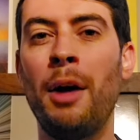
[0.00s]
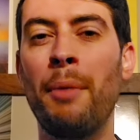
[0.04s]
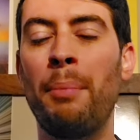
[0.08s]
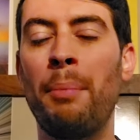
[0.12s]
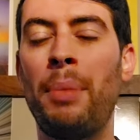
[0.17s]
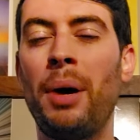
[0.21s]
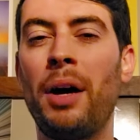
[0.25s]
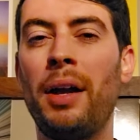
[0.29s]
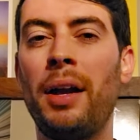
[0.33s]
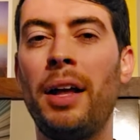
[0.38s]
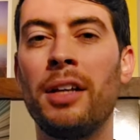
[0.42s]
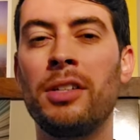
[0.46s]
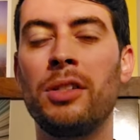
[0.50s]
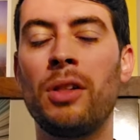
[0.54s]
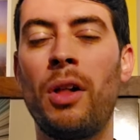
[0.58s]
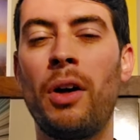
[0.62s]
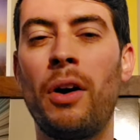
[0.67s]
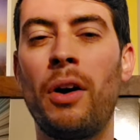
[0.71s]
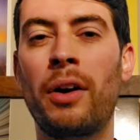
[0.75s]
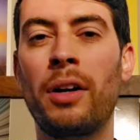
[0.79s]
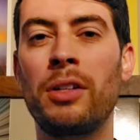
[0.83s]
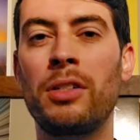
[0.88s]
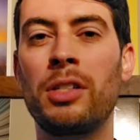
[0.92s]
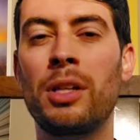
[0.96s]
but as
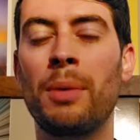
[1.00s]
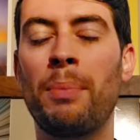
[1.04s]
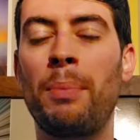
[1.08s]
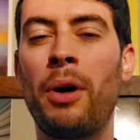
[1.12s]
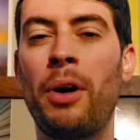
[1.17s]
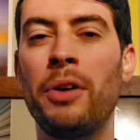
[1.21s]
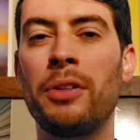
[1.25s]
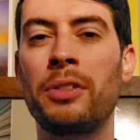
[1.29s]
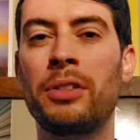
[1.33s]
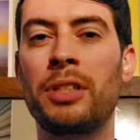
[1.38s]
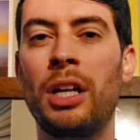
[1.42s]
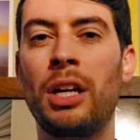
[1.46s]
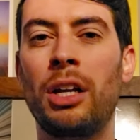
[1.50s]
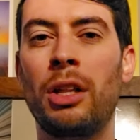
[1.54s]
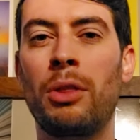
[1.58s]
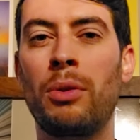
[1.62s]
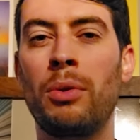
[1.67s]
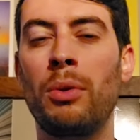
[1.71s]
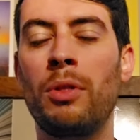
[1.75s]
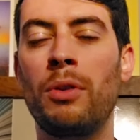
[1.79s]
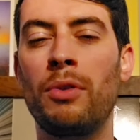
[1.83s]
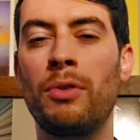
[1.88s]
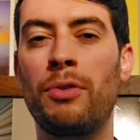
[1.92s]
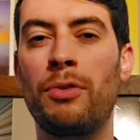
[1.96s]
long as the ball is getting
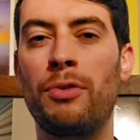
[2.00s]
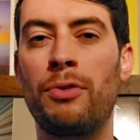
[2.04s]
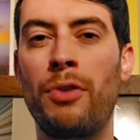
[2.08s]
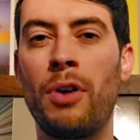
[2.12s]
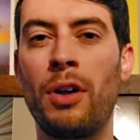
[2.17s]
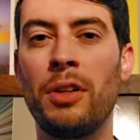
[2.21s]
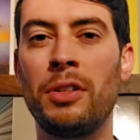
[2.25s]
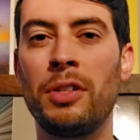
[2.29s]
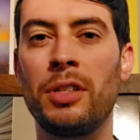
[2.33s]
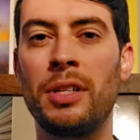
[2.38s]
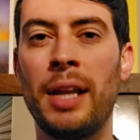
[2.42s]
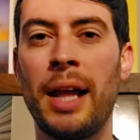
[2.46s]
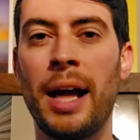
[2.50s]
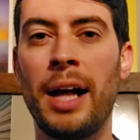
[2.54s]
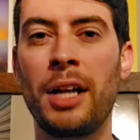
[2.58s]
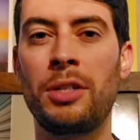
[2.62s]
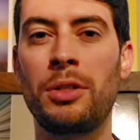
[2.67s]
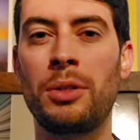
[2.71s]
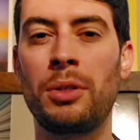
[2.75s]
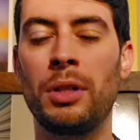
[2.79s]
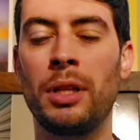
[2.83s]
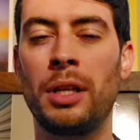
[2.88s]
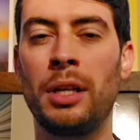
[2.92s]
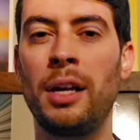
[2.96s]
through the fronts
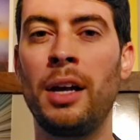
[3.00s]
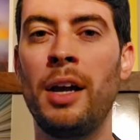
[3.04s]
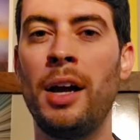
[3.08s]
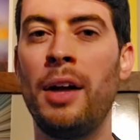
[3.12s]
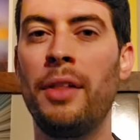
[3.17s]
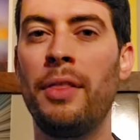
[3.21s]
naturally,